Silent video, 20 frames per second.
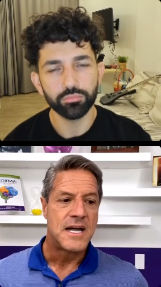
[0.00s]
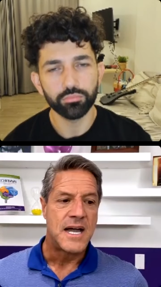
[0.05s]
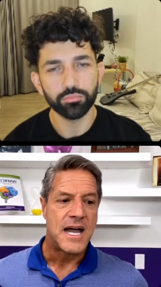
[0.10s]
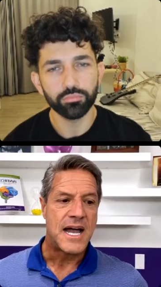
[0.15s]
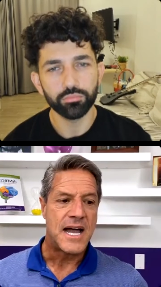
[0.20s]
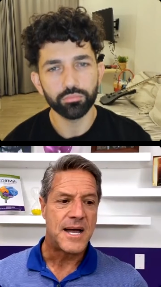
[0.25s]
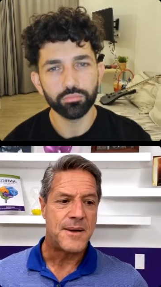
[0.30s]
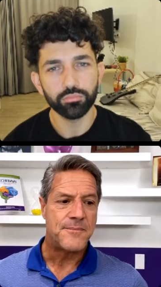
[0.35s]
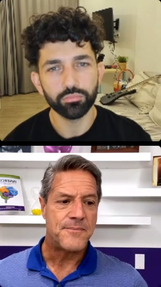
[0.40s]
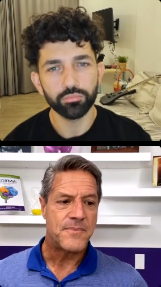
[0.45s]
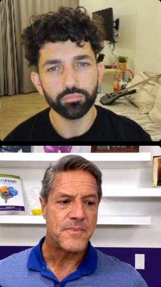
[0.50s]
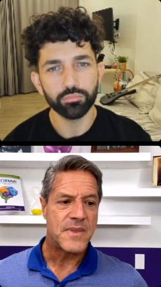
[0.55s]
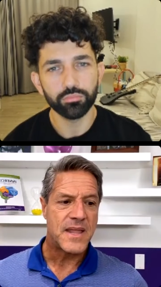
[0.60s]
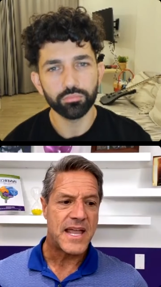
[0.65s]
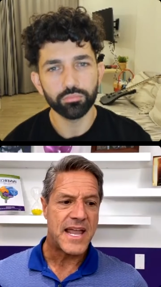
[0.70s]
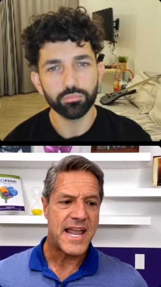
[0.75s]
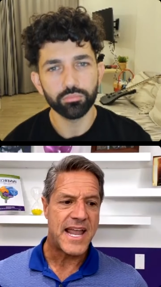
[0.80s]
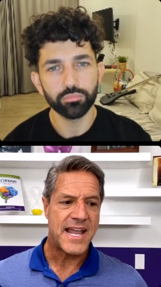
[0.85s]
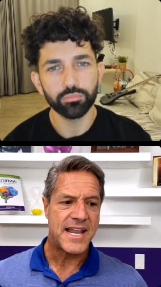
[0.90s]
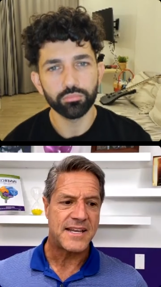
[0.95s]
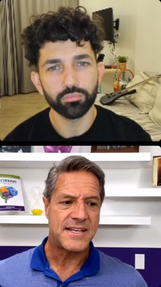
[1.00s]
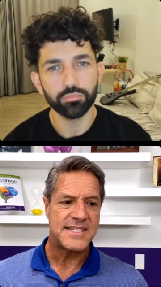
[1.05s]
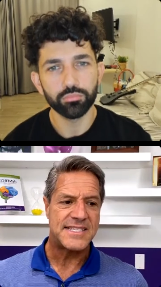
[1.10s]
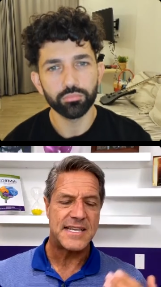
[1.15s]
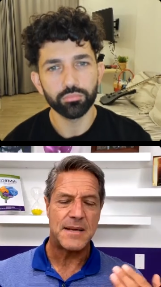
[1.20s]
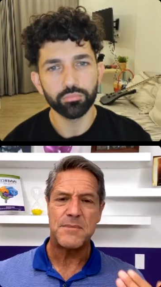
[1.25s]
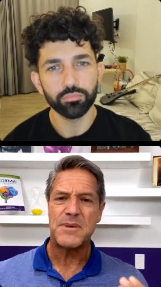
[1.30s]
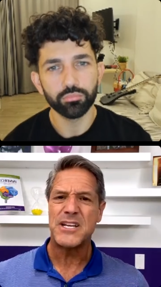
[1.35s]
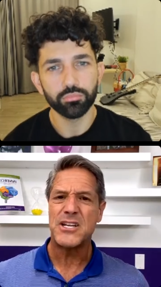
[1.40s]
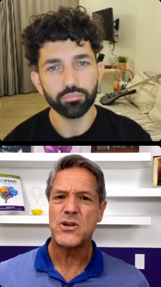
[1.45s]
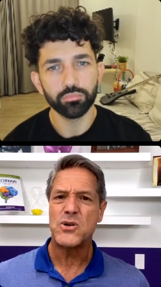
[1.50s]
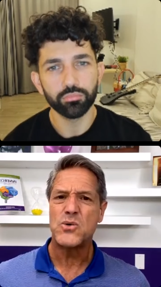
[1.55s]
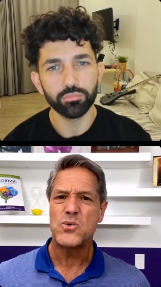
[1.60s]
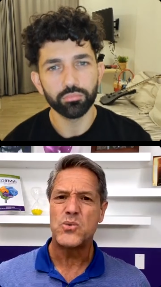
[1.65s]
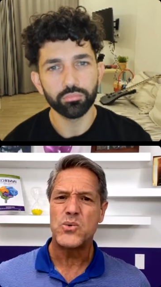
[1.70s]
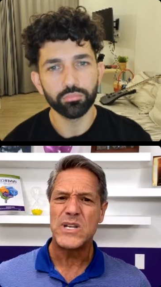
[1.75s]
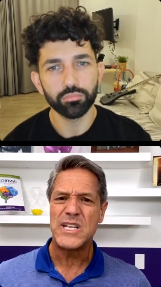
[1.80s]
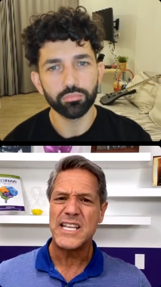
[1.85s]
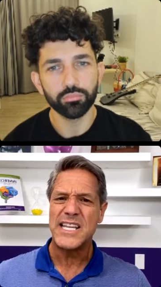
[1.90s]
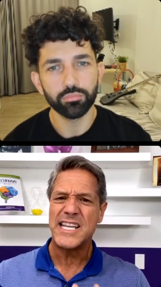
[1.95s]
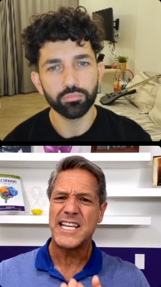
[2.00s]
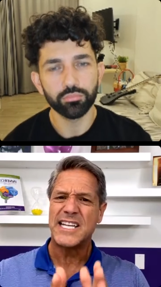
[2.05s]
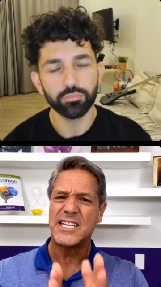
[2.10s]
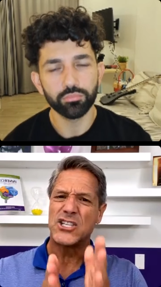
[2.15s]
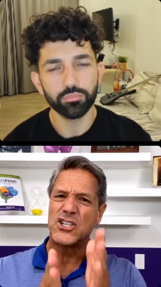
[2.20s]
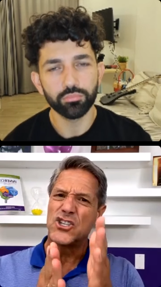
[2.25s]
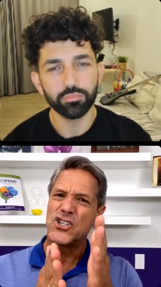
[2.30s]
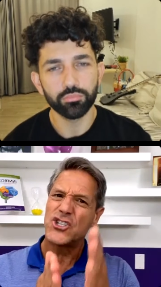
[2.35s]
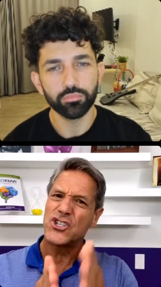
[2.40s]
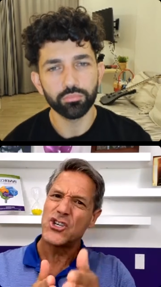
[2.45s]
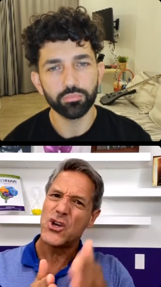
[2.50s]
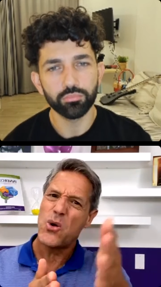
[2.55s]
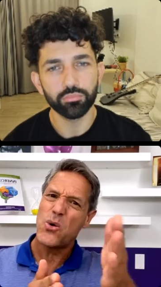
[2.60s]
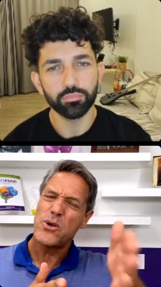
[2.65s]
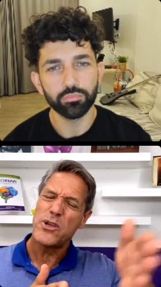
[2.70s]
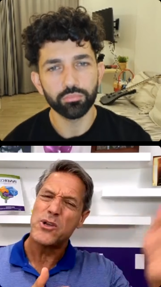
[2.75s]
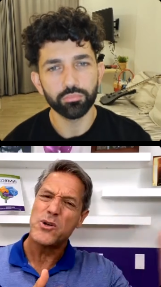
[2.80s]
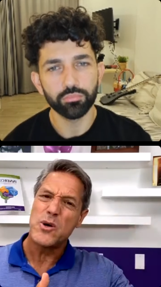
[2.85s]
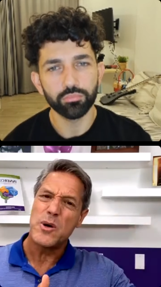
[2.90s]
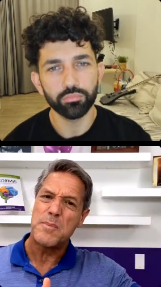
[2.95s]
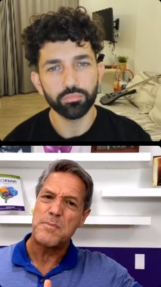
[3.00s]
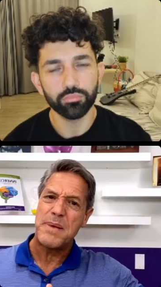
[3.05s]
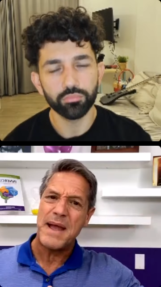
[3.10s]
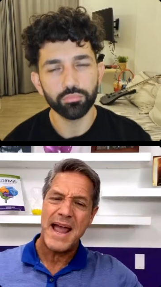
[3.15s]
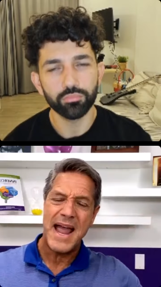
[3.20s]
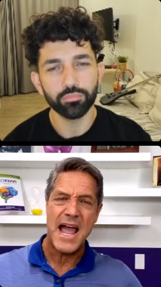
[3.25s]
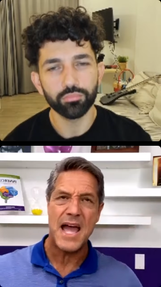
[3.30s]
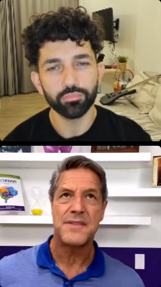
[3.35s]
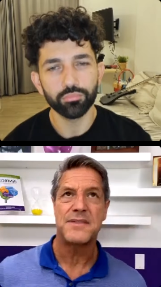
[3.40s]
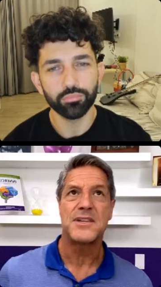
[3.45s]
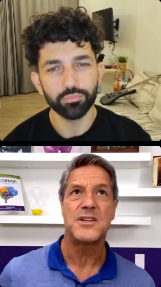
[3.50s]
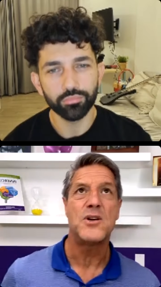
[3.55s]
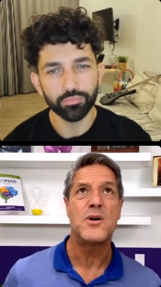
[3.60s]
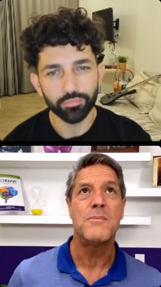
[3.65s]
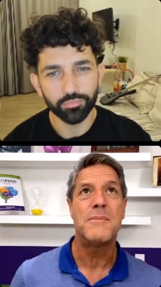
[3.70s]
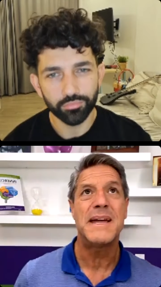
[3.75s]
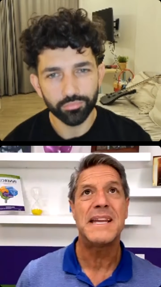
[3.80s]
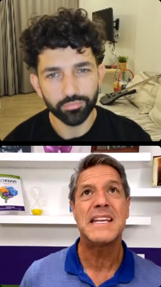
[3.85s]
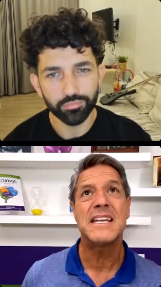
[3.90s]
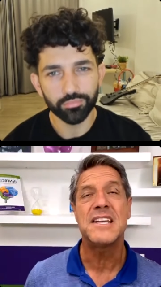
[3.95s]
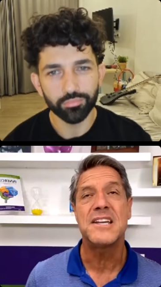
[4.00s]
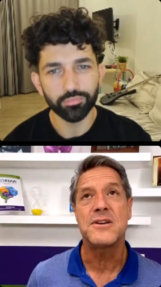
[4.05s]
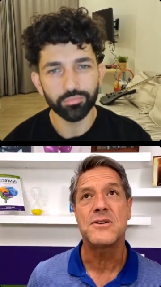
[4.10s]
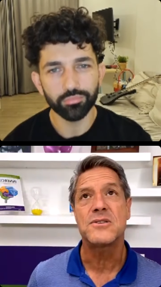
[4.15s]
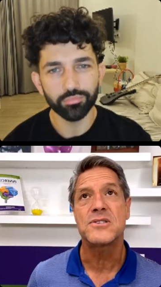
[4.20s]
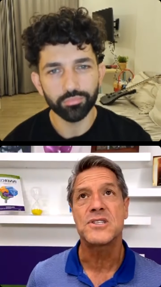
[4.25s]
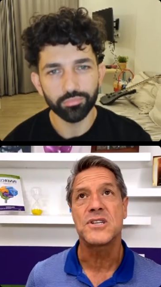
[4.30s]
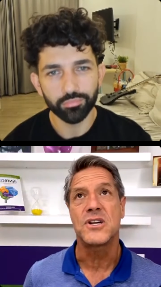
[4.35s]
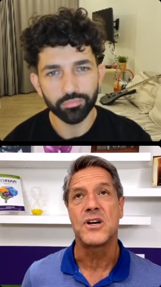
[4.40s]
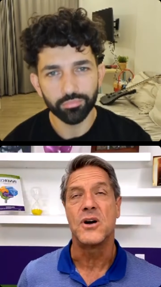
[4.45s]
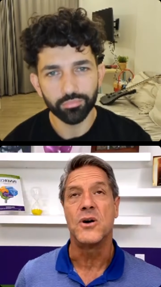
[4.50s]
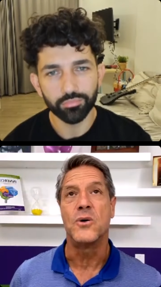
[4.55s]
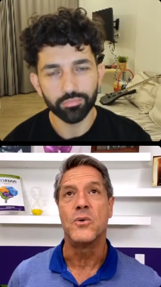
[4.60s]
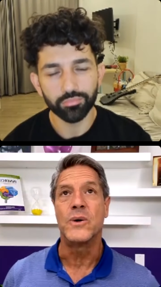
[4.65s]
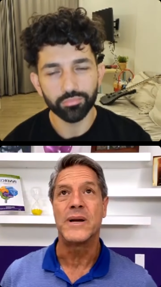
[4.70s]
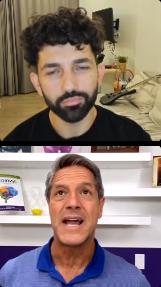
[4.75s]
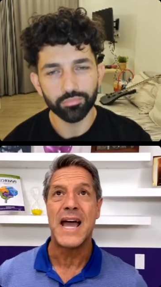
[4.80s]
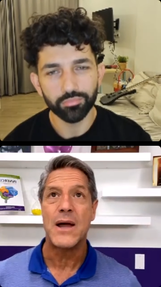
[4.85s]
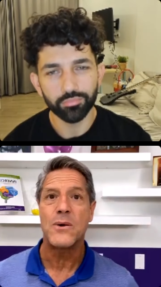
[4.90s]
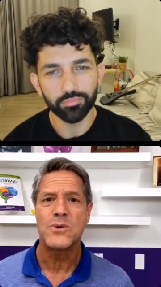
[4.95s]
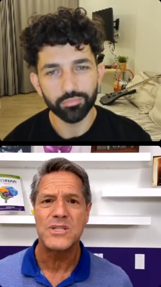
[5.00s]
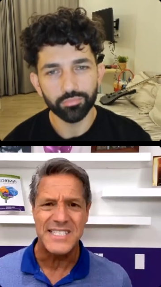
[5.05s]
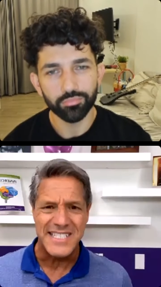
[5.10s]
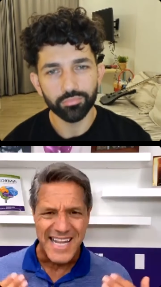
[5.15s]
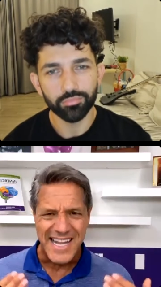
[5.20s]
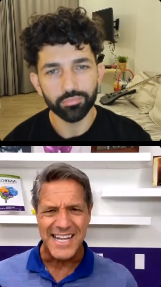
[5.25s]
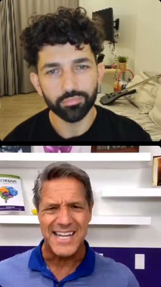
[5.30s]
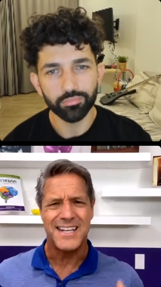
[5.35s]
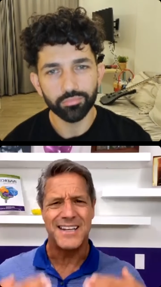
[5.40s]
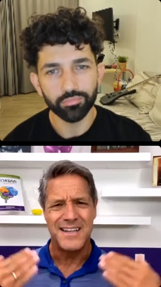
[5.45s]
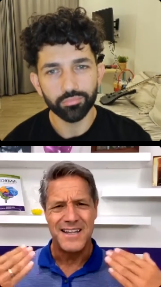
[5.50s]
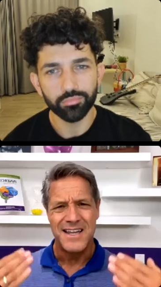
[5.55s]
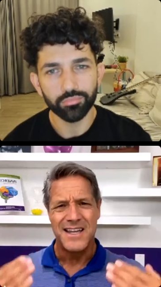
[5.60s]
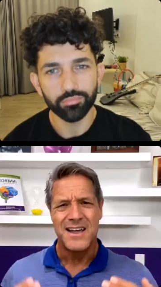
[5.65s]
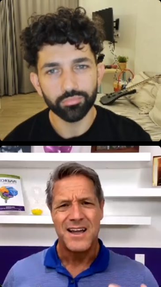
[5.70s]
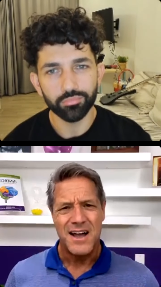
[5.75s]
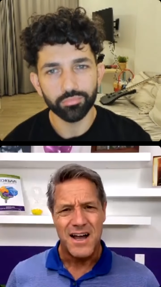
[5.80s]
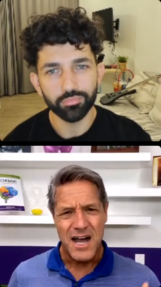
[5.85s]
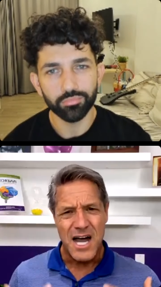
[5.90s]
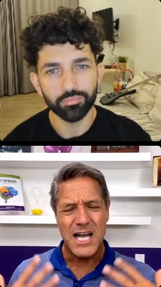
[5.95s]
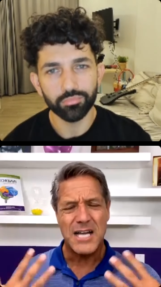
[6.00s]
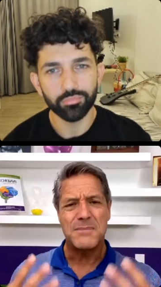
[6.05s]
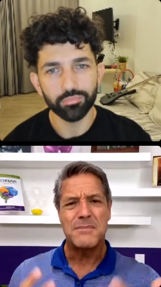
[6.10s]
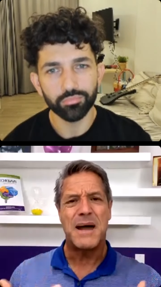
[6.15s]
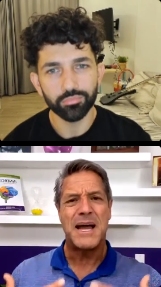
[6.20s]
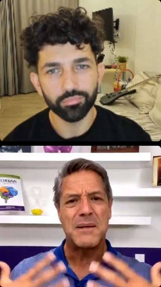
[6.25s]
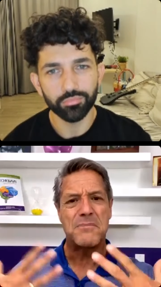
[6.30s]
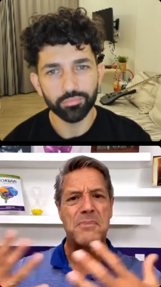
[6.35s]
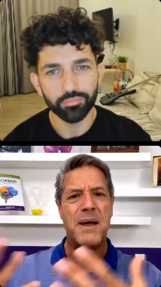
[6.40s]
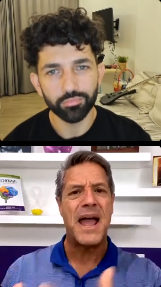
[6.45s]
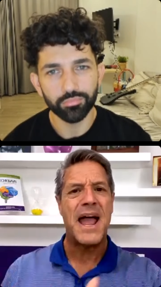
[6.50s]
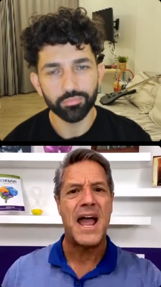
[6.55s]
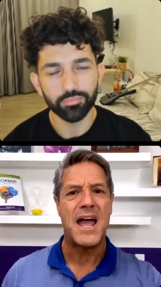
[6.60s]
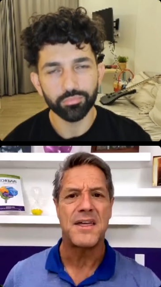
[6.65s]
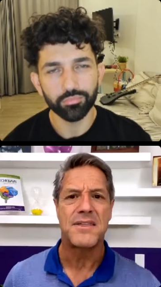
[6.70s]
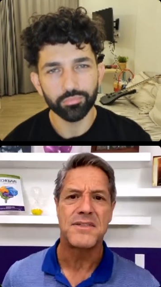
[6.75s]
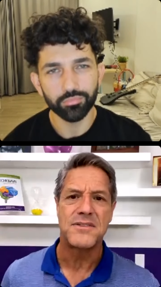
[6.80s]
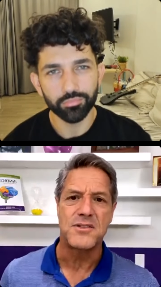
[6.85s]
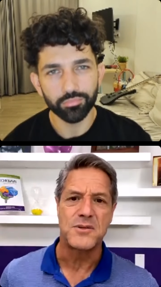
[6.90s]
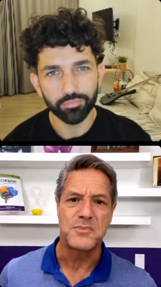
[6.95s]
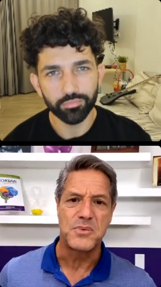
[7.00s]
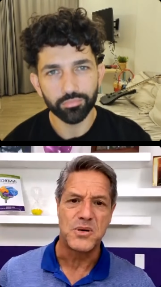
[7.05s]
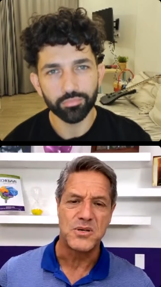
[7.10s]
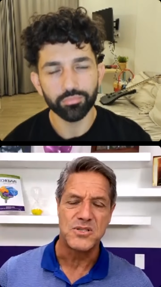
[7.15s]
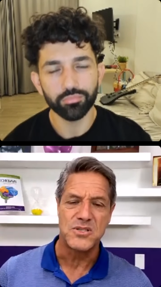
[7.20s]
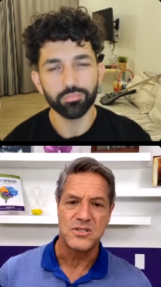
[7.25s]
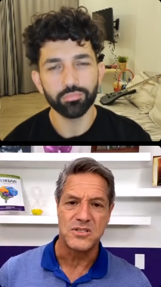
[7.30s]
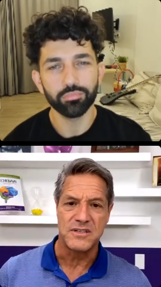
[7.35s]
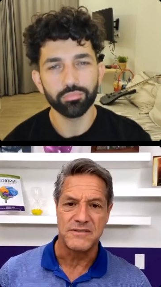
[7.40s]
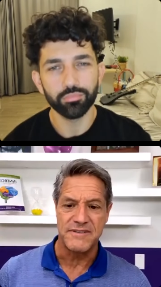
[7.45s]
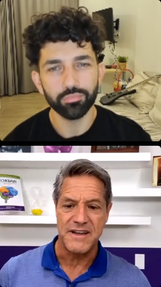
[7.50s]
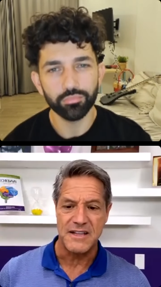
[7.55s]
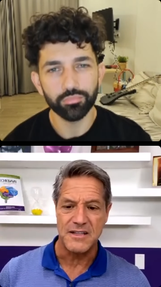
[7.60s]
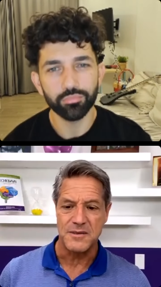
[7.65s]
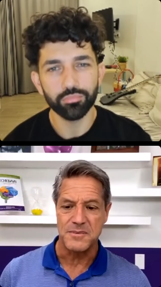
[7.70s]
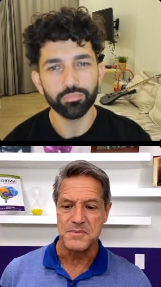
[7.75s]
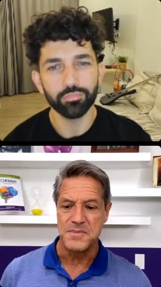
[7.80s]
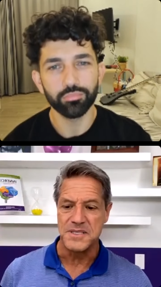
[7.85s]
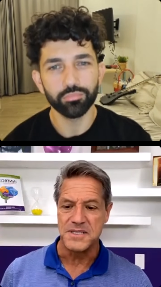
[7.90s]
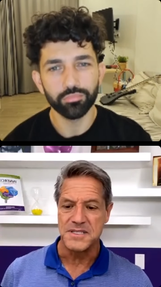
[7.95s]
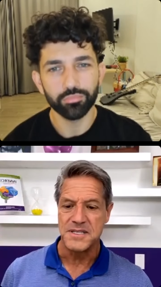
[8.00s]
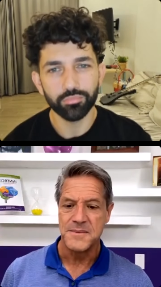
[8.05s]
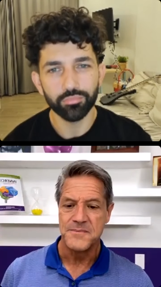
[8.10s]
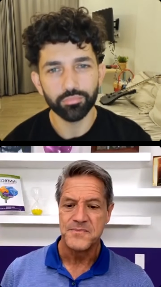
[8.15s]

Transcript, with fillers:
Speaker 1: Um, and somebody who really can show you a path. You know, many years ago, when I was getting on my path to personal development,